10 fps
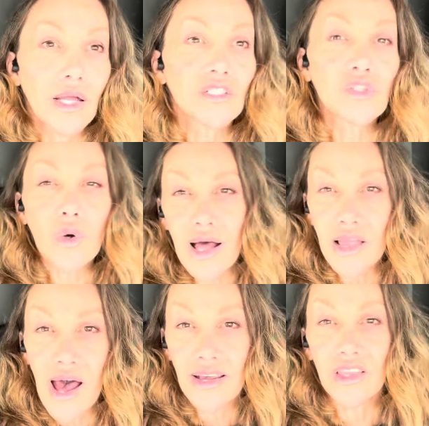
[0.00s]
Do I
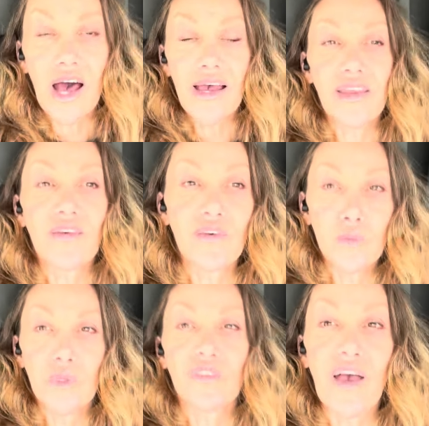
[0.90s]
like the idea of
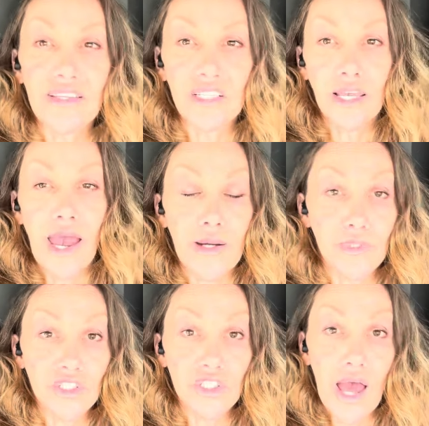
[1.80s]
inward-facing
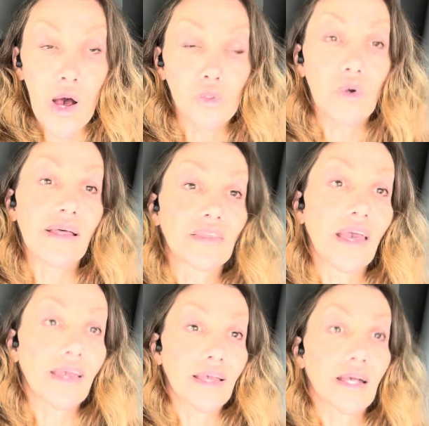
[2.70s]
cameras? No. Do I
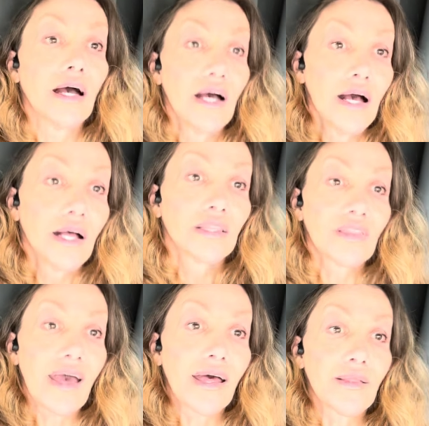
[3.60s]
think
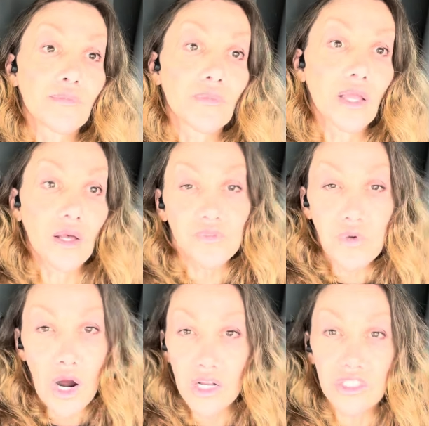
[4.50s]
that, as
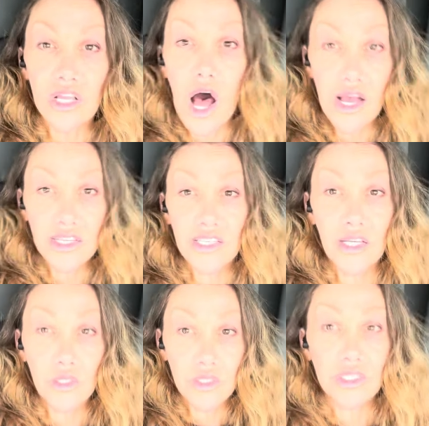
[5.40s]
far as
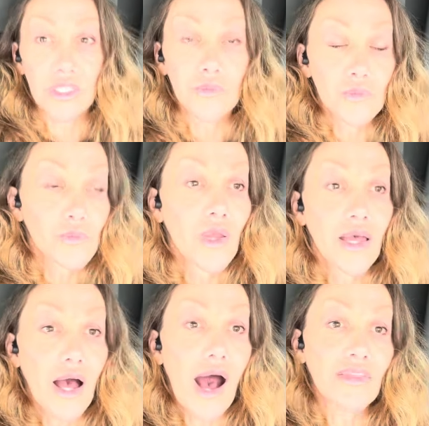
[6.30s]
lawsuits,
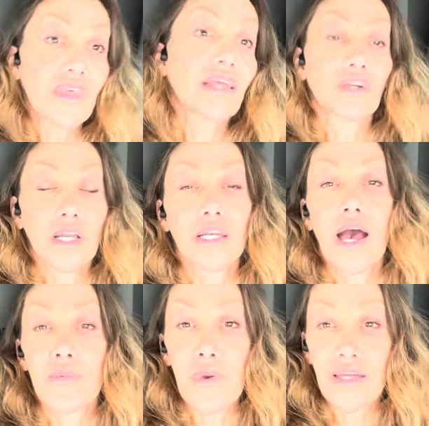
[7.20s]
I think they're going to
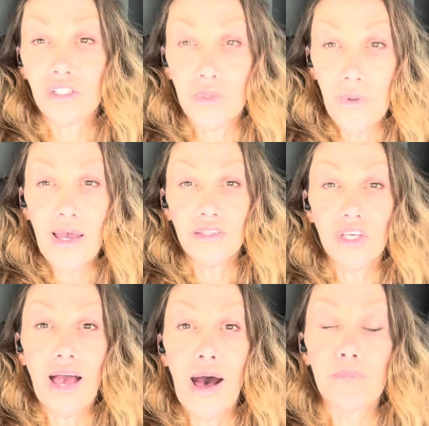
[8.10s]
come back to bite
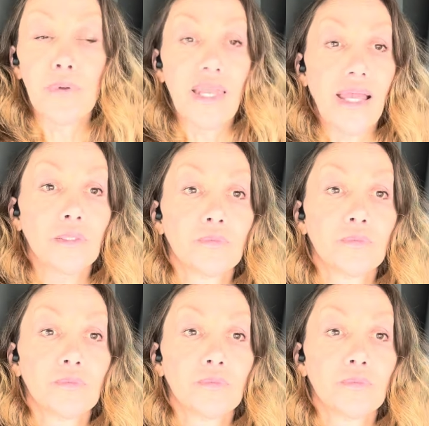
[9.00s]
the company.